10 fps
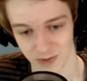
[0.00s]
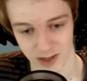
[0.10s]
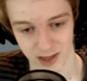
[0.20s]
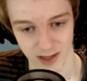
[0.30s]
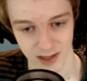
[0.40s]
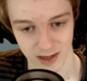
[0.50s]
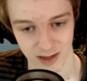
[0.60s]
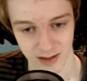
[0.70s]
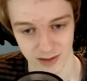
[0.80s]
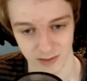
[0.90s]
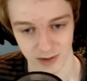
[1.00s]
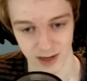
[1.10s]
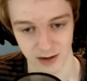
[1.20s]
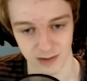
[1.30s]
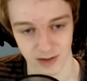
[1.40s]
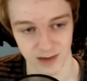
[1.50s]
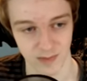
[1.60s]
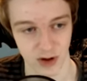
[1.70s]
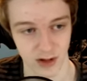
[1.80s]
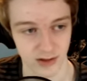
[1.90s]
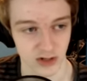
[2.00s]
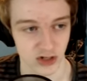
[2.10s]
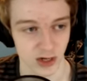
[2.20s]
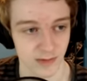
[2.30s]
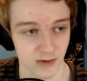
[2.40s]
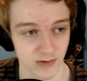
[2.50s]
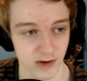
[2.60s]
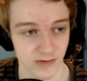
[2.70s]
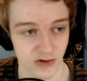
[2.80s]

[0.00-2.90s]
play it yet. So right here, this boss drops three different